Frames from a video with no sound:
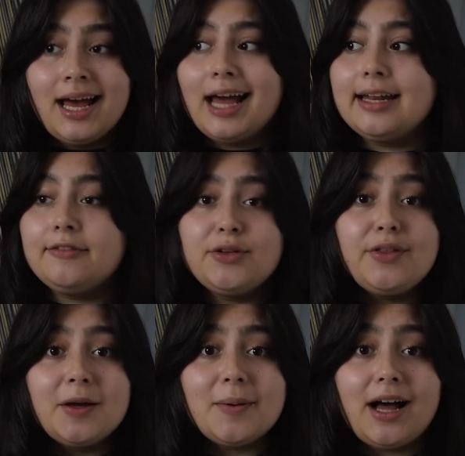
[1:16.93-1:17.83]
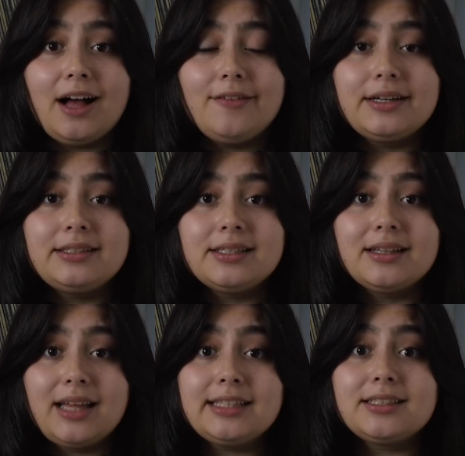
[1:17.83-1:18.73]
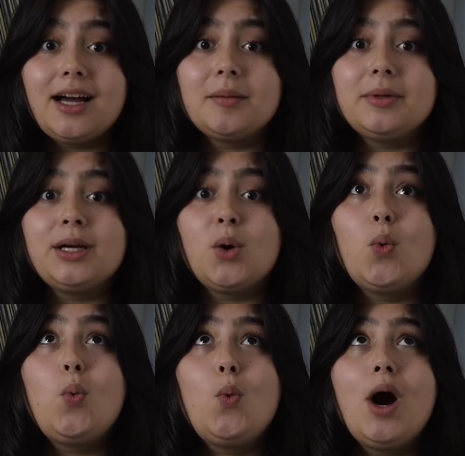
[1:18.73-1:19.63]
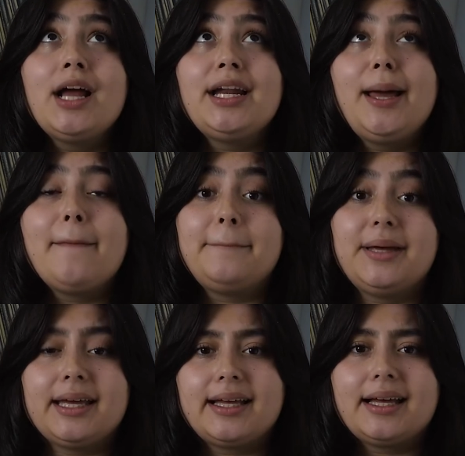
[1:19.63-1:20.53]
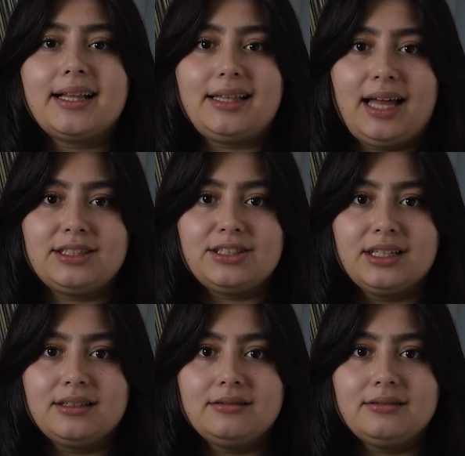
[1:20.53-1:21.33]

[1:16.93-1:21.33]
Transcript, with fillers: And if you think about Elvis, that's gotta be one big collection.